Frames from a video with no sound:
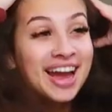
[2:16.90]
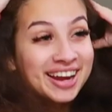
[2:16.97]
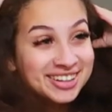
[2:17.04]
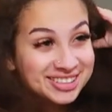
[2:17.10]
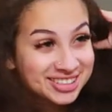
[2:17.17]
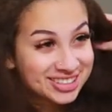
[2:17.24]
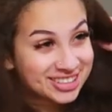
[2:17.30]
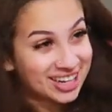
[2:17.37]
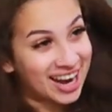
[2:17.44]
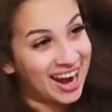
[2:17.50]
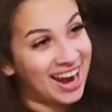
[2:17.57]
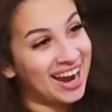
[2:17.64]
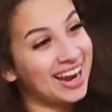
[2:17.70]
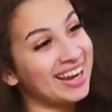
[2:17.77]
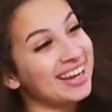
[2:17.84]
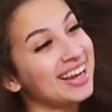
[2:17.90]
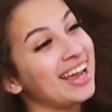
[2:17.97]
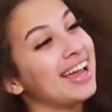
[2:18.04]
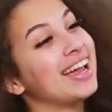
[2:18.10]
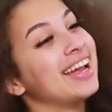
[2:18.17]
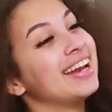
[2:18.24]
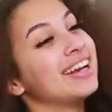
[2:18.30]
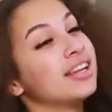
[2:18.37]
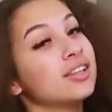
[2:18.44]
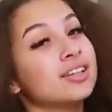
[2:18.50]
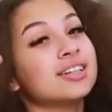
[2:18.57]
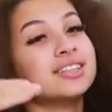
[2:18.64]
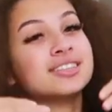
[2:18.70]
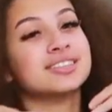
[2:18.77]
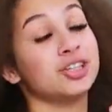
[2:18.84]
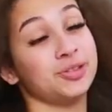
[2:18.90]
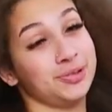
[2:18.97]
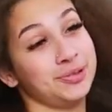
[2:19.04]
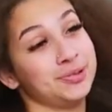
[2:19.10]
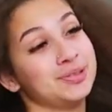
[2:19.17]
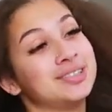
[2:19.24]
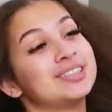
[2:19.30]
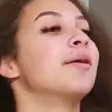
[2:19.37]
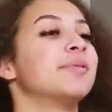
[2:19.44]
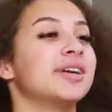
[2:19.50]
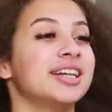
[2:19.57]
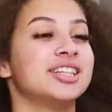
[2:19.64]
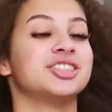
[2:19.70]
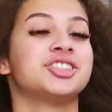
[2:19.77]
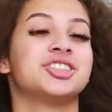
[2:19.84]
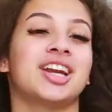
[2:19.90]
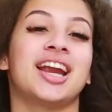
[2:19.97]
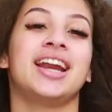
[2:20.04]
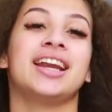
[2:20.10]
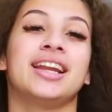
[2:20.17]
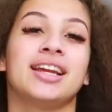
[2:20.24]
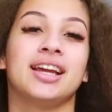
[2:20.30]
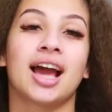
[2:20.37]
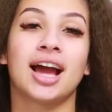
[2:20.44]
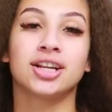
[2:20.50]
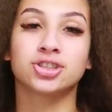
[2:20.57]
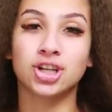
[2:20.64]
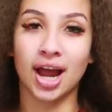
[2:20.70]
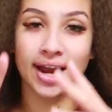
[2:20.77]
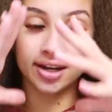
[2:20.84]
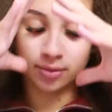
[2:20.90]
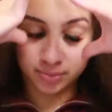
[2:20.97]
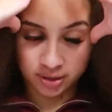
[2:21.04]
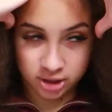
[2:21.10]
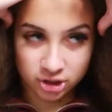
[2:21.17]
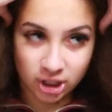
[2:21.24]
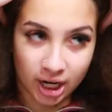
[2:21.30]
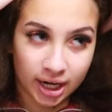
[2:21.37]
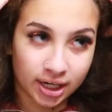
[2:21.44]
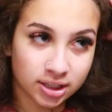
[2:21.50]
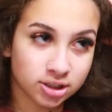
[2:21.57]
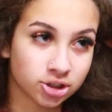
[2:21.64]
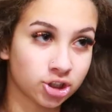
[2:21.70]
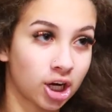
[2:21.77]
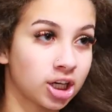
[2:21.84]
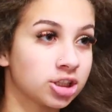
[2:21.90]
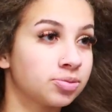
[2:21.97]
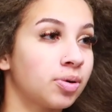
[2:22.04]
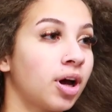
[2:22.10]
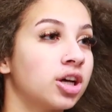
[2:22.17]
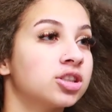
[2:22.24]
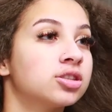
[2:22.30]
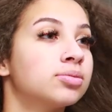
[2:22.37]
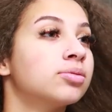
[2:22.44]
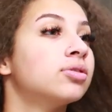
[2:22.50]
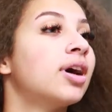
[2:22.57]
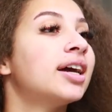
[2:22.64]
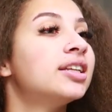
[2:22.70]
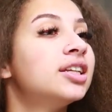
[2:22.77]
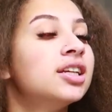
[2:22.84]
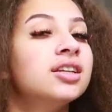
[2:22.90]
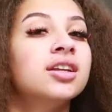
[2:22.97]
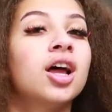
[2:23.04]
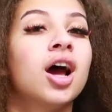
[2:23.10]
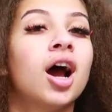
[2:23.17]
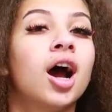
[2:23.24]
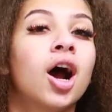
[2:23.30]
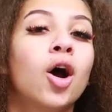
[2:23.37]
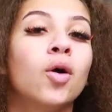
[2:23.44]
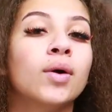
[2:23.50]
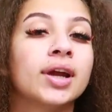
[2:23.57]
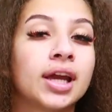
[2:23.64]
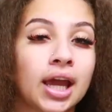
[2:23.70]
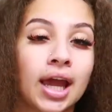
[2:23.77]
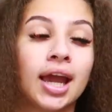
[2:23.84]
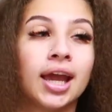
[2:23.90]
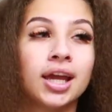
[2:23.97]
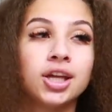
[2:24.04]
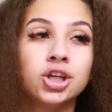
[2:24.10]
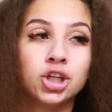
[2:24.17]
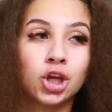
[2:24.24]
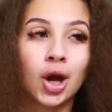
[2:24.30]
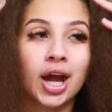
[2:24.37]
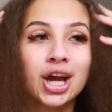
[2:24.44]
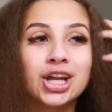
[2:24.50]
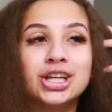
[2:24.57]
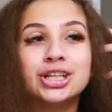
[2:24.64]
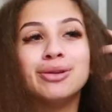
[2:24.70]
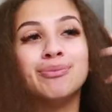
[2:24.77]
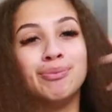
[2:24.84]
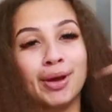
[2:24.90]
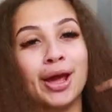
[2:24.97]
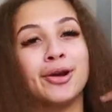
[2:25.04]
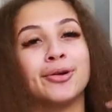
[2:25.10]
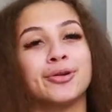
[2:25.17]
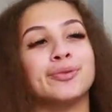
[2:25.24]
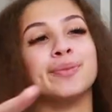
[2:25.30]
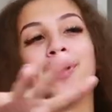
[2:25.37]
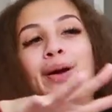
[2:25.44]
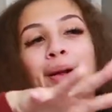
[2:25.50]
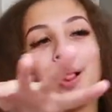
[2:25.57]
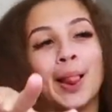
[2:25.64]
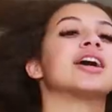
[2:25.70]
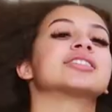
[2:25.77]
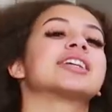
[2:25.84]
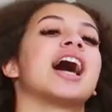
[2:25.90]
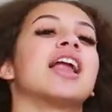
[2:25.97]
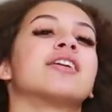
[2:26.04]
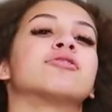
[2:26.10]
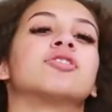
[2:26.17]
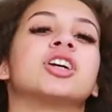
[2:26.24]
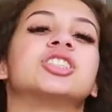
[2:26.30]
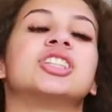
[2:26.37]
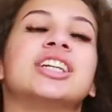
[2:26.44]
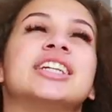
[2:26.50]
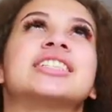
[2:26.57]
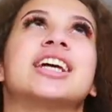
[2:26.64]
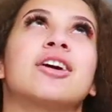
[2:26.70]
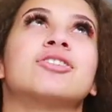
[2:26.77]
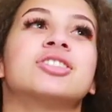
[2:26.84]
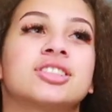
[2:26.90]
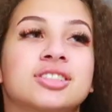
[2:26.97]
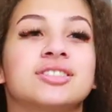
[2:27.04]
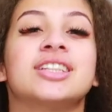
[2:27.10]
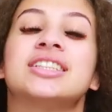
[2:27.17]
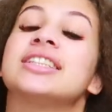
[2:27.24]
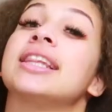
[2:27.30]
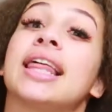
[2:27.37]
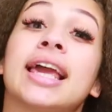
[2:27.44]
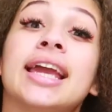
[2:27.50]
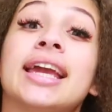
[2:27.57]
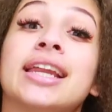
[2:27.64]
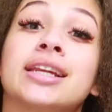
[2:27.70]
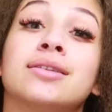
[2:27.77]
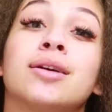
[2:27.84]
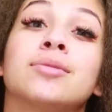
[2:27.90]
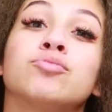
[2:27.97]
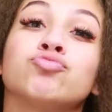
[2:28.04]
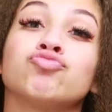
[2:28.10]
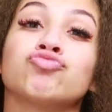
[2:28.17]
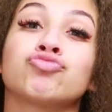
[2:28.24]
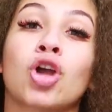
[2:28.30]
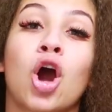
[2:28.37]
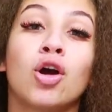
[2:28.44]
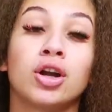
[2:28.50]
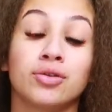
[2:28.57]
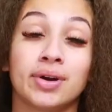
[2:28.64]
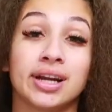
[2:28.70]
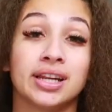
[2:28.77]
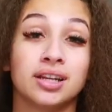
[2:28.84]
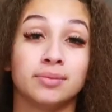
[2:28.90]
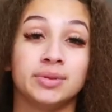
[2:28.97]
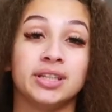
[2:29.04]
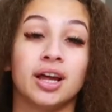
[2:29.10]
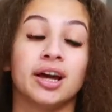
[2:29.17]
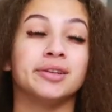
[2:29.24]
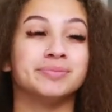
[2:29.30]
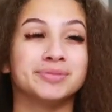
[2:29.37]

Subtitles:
hair's dry and it looks huge. I'm ready to straighten it. I tried to blow dry it as straight as possible. I did. Okay, you know, I could have did better, but I was kind of rushing because I was just, it's late and I'm already ready to be done,